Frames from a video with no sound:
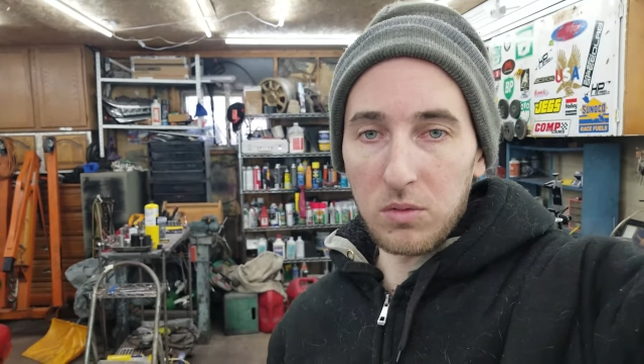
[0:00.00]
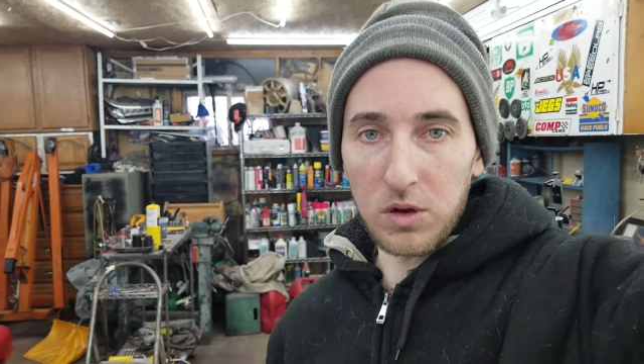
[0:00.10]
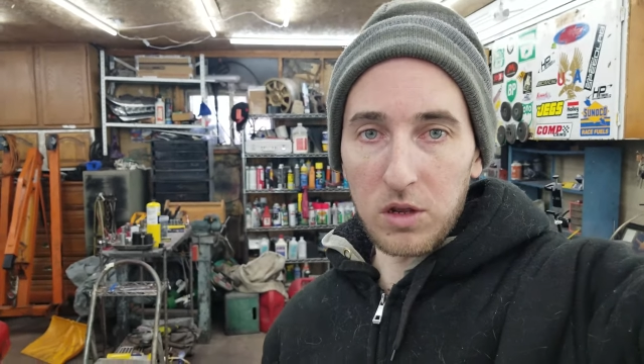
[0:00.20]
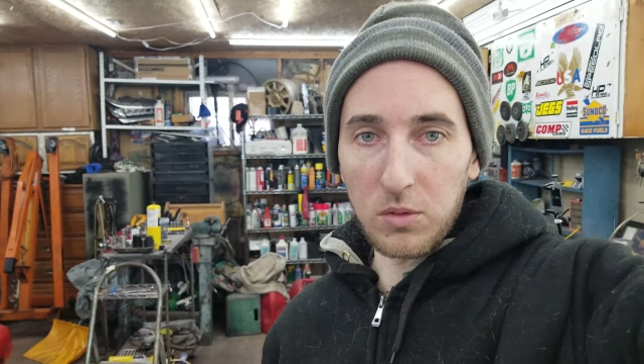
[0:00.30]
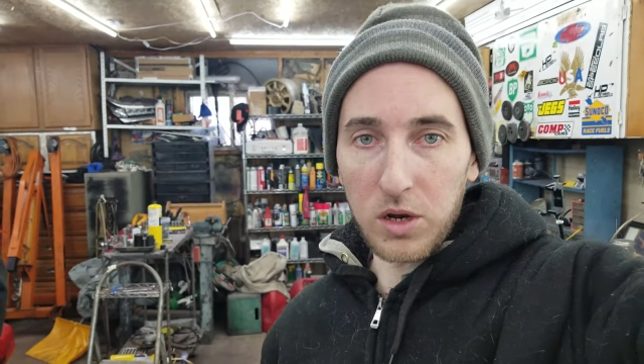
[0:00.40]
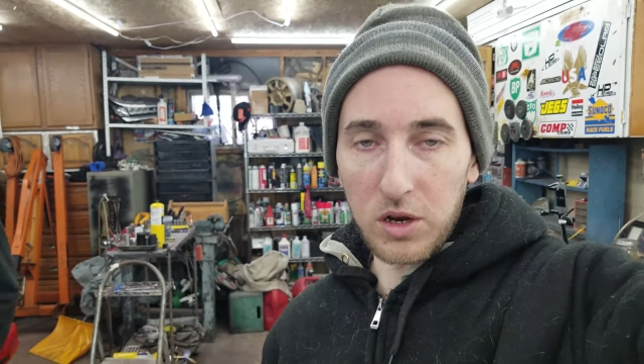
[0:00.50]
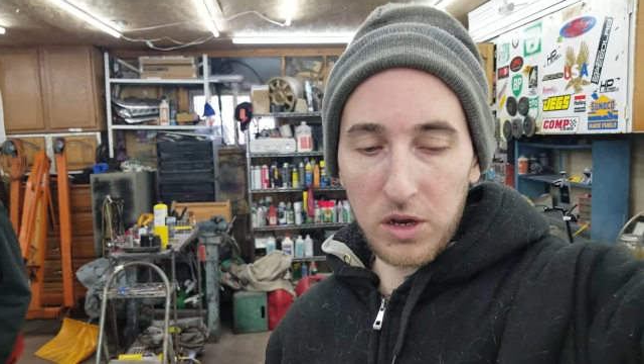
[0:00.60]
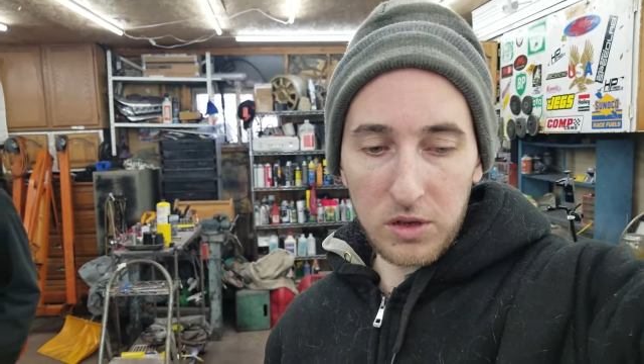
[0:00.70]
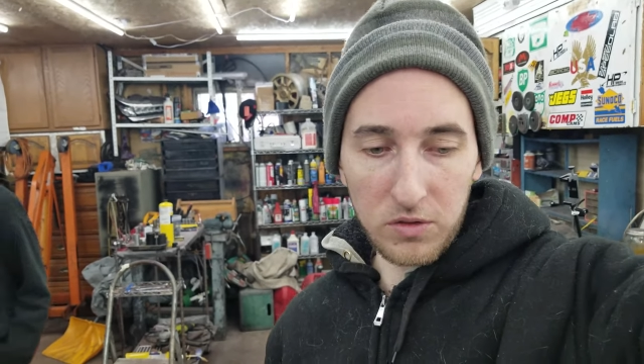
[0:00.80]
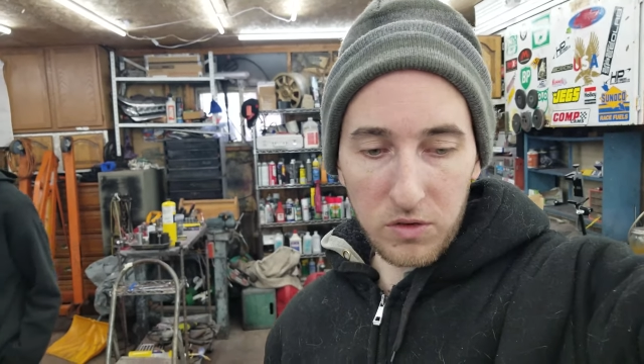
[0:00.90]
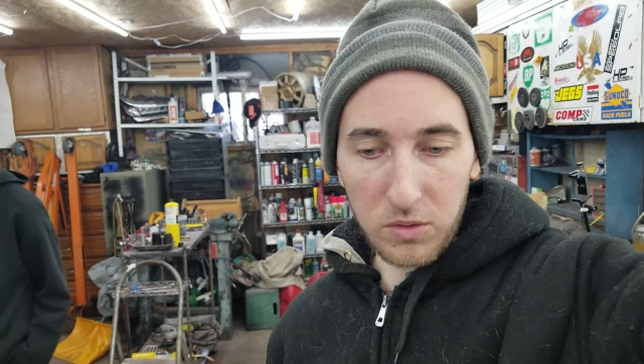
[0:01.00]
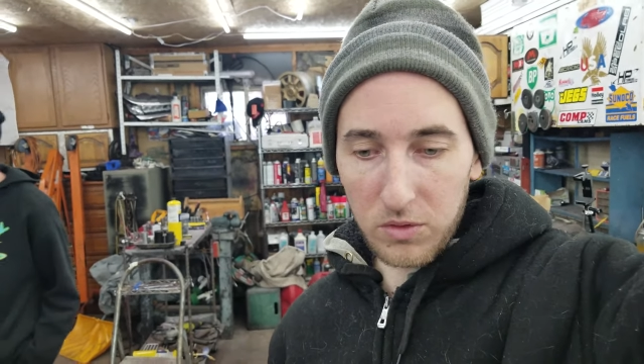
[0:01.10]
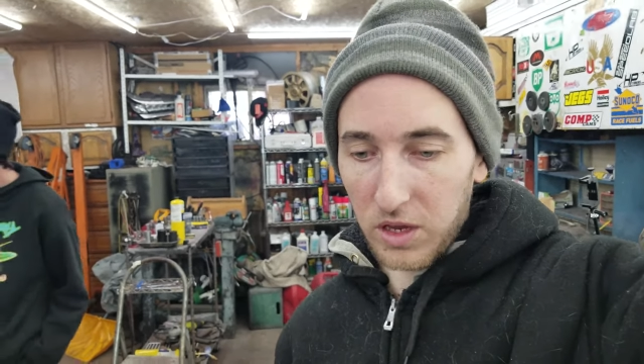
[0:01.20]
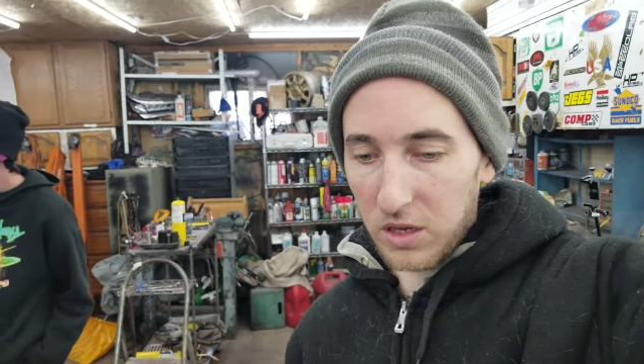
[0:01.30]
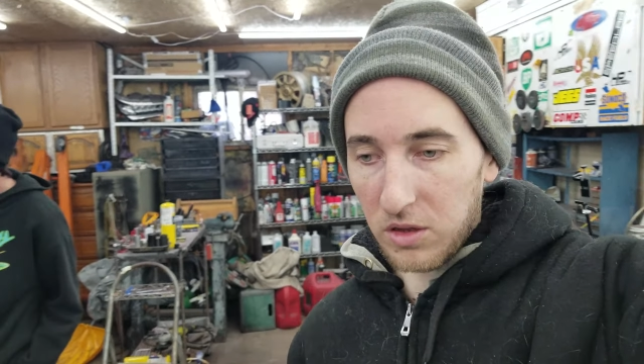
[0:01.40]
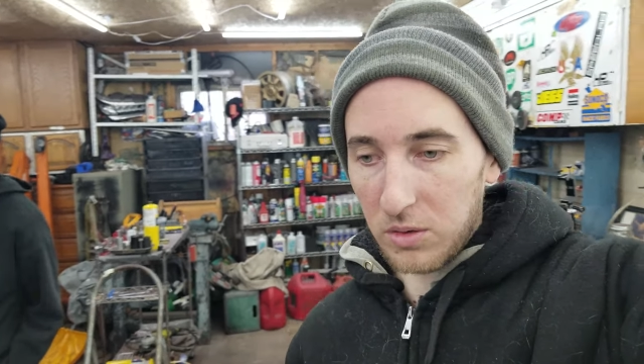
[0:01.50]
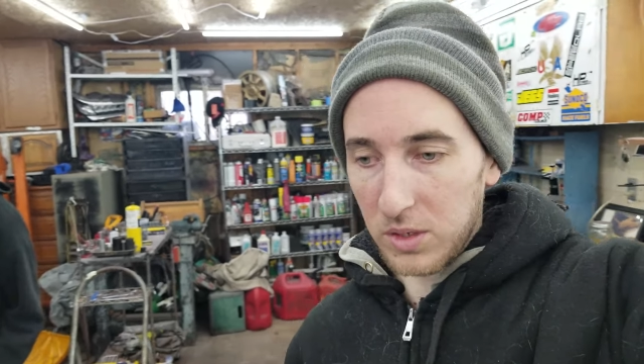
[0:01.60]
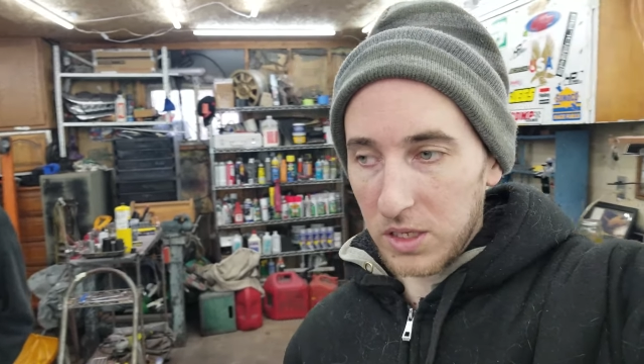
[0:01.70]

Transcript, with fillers: and run all the wiring, so we'll take you along with